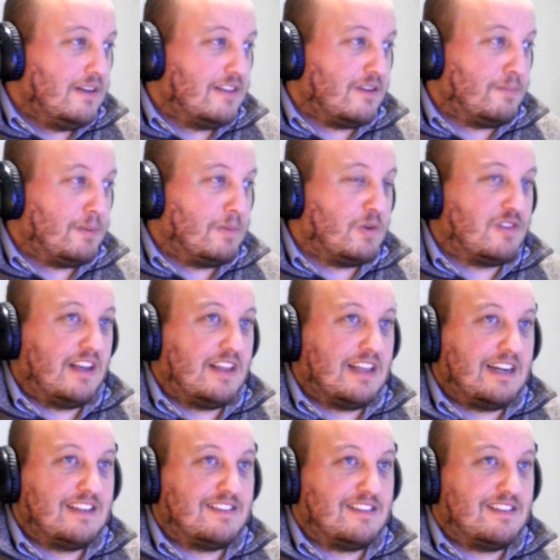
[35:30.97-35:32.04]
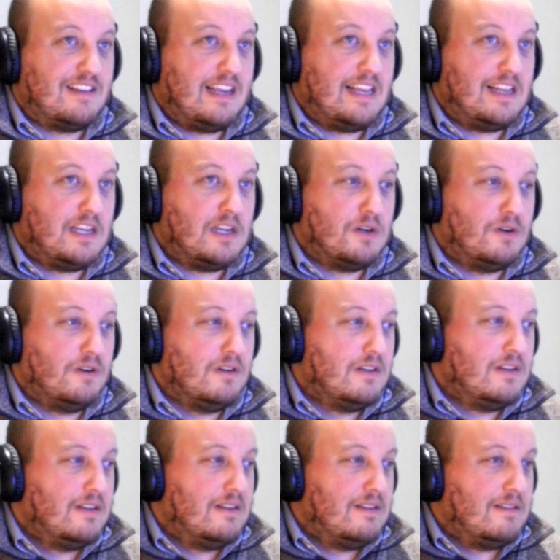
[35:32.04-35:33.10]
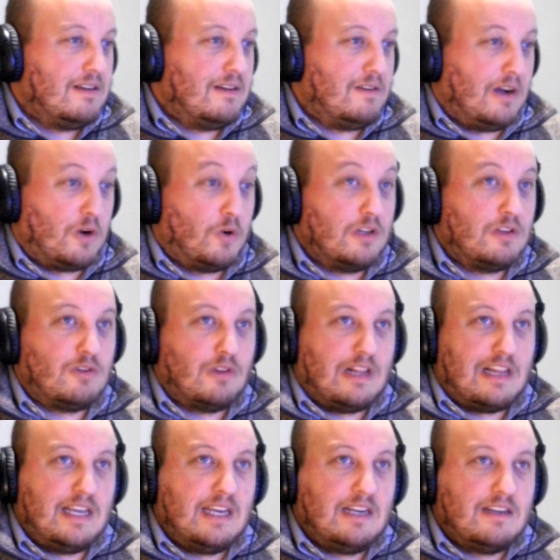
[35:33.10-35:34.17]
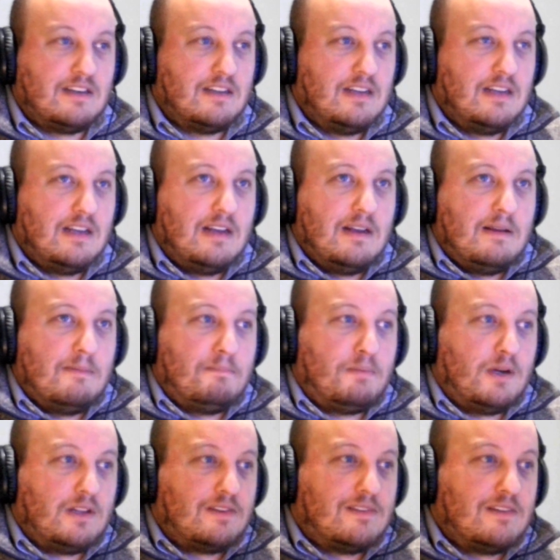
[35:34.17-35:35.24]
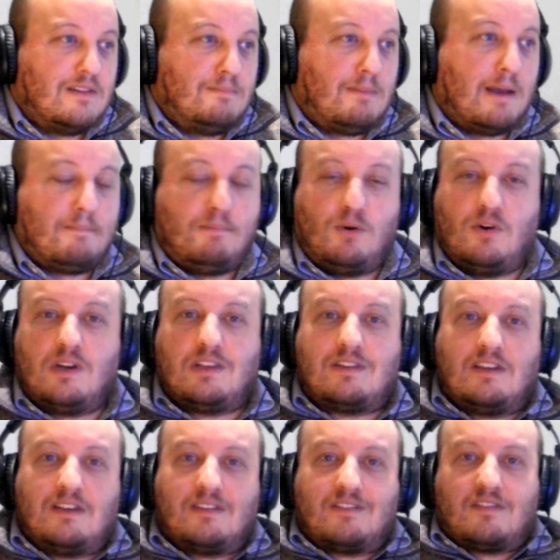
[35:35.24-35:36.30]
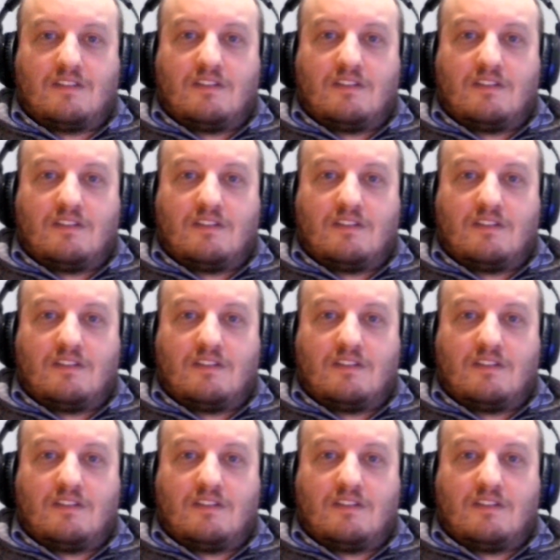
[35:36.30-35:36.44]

Some people say that it's illegal, according to the link. But my point is,